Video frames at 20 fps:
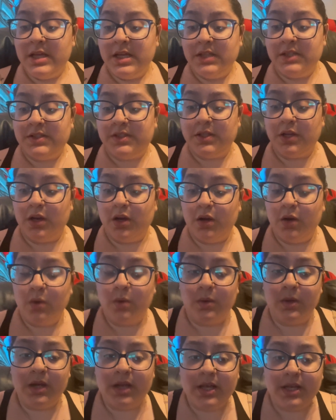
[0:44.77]

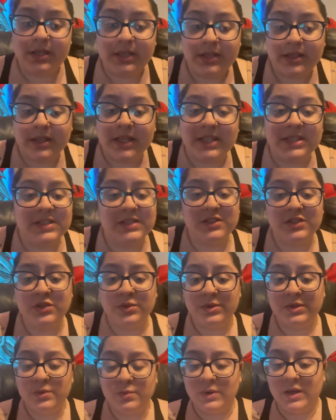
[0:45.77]
So that's
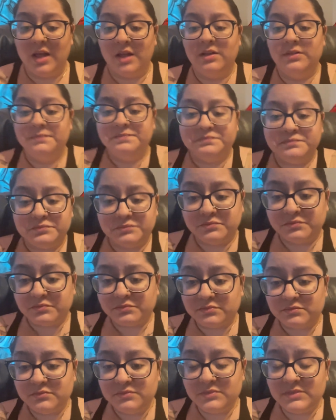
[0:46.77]
doing well.
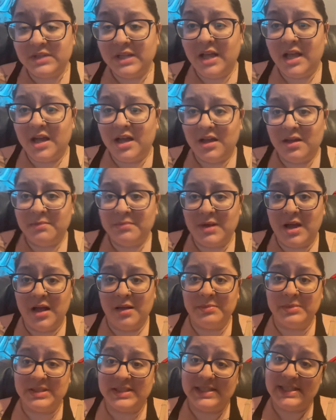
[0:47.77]
Um,
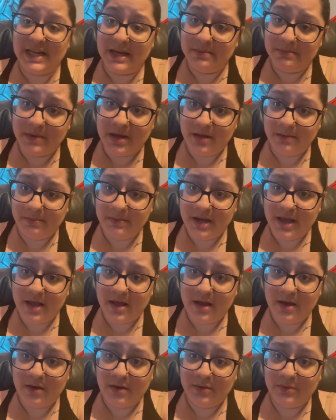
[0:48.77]
I'm a stepmom
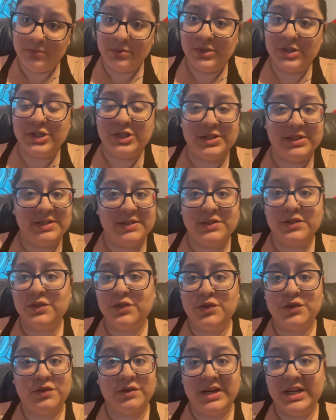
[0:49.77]
now, which is
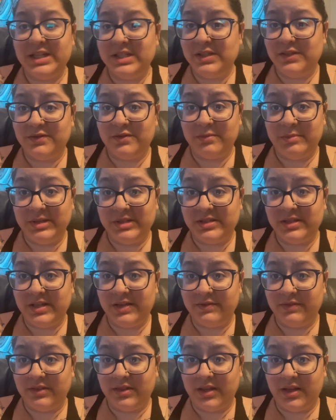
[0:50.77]
crazy for me to
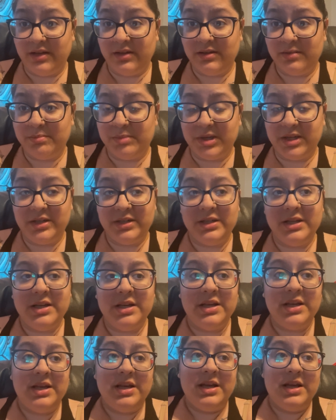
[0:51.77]
even think, but
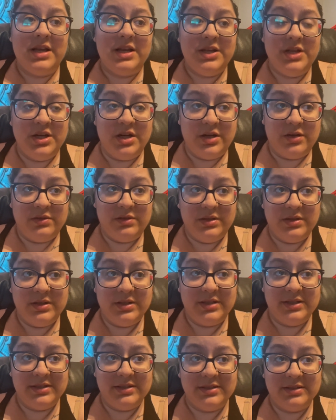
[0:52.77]
you know,
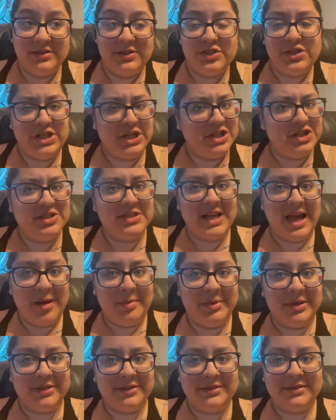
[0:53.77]
changes
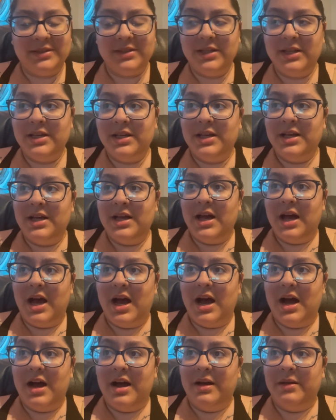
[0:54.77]
happen.
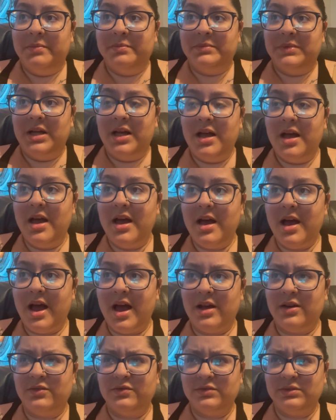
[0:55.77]
Um,
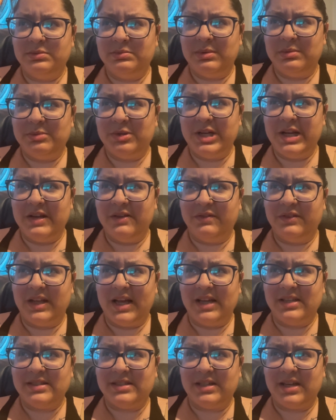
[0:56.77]
I don't remember if
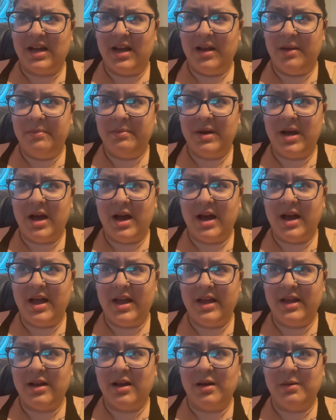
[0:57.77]
last time
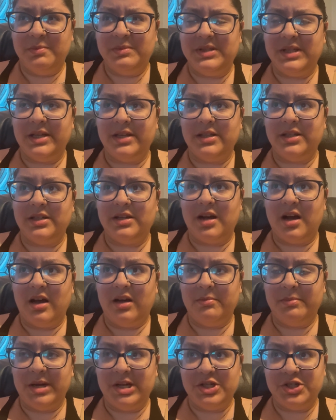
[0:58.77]
I updated
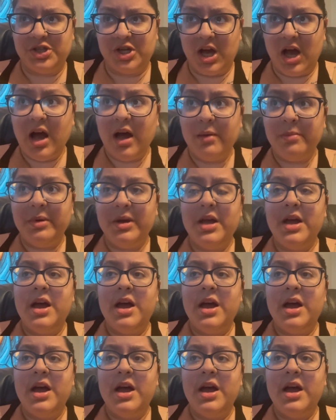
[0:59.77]
on my job.